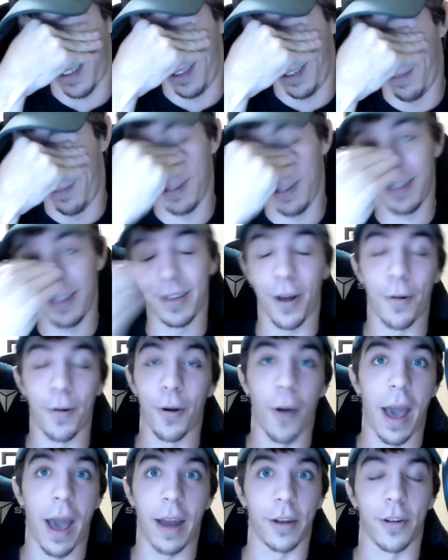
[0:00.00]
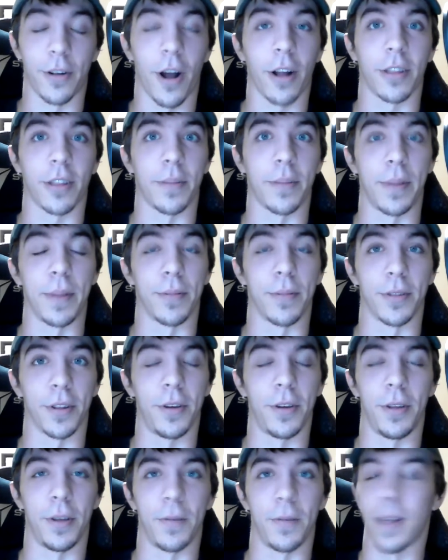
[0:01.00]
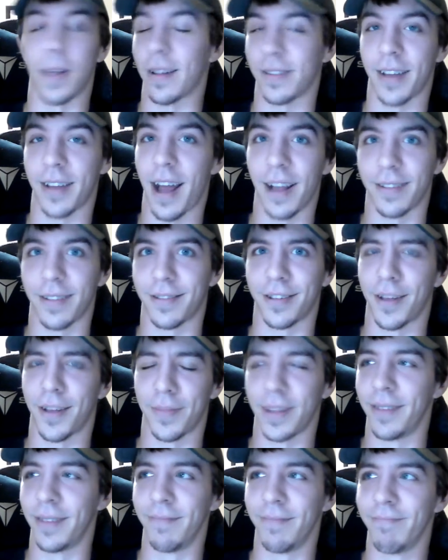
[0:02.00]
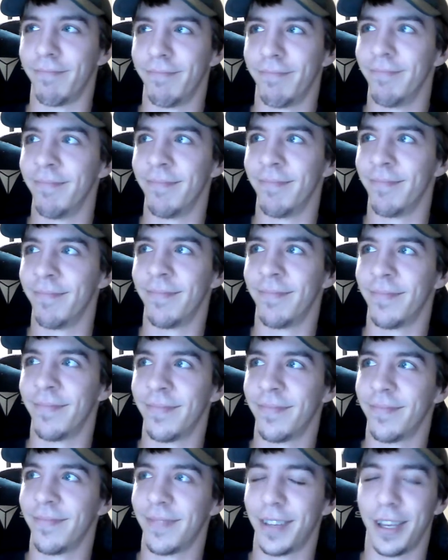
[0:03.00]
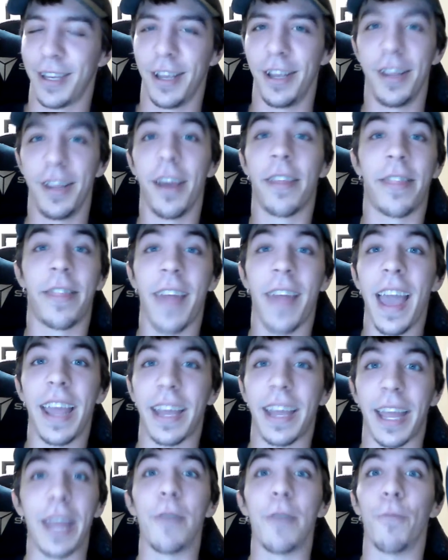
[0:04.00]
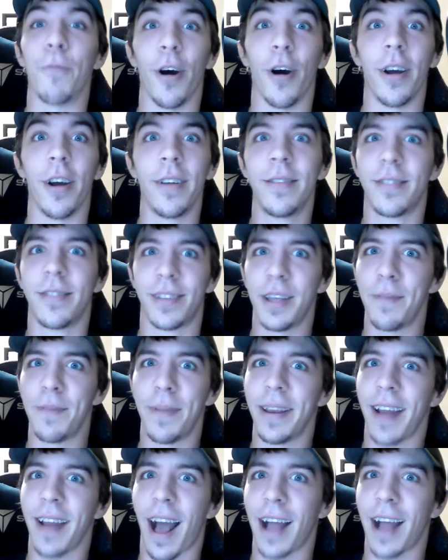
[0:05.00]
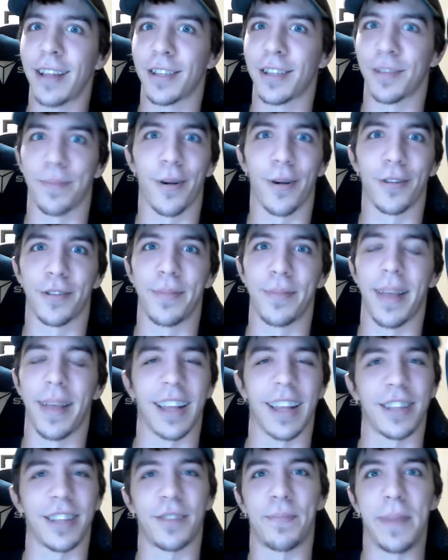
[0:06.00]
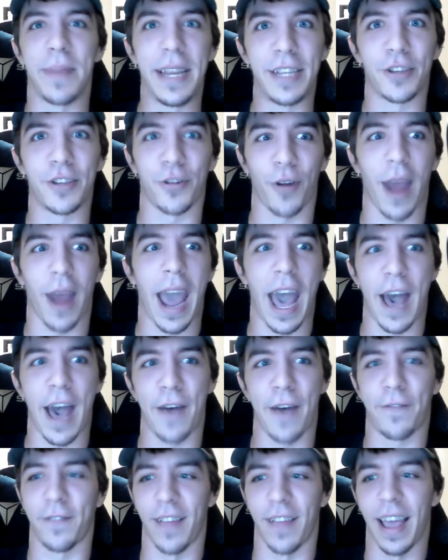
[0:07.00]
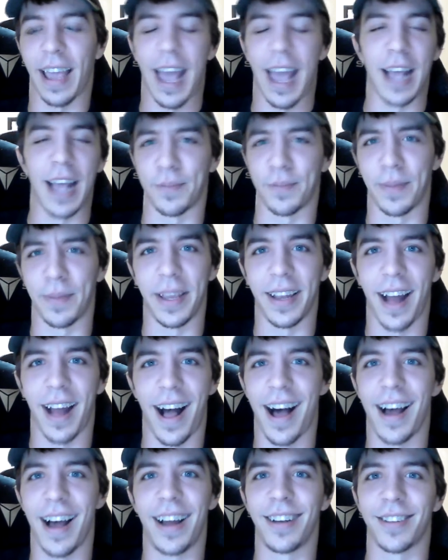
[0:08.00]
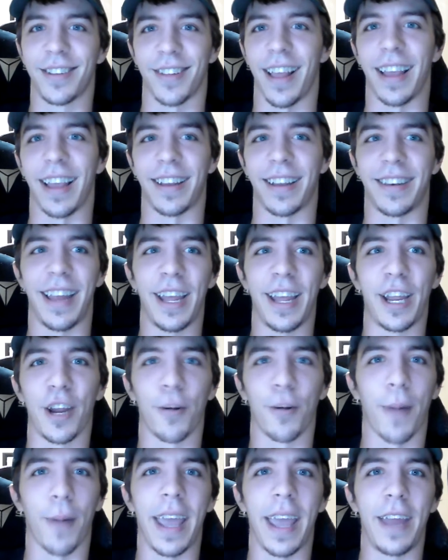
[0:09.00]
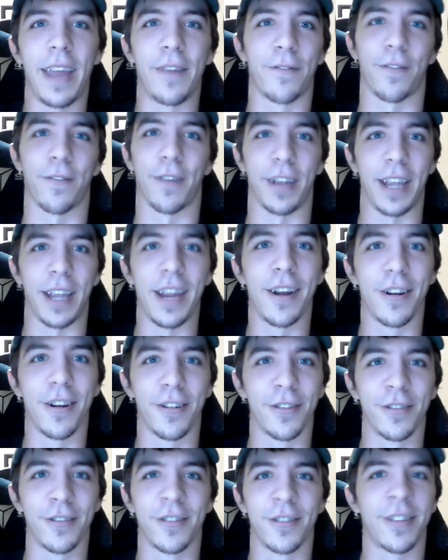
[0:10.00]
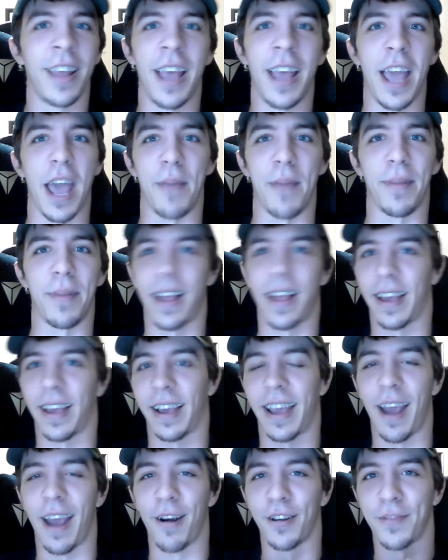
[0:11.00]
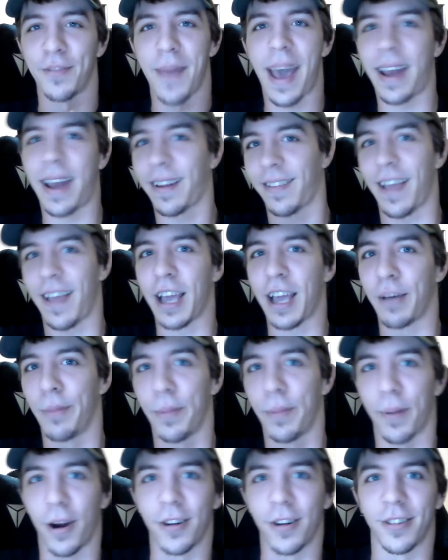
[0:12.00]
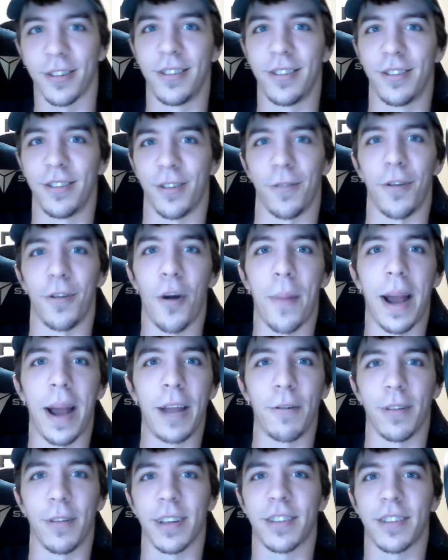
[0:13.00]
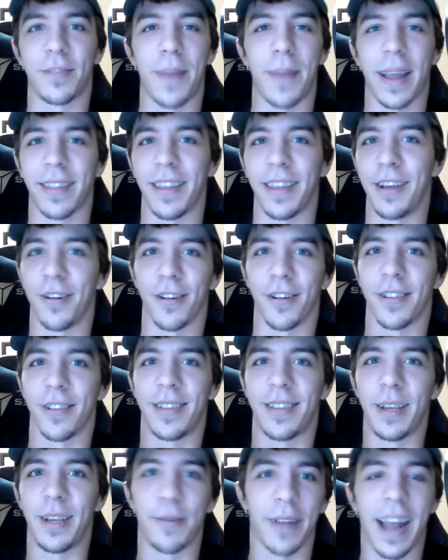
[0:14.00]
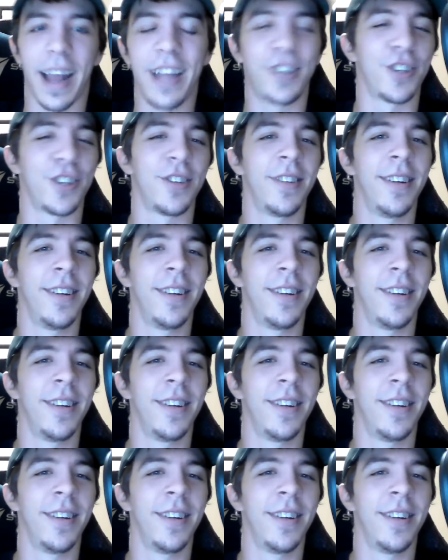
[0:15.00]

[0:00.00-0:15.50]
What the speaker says: really don't know how to talk to people, do you? That's not something... You think he would. CP9's supposed to be like speechcraft, like espionage, like dig your way in for years, and be like a charismatic, likable person so nobody will expect that you're a secret agent.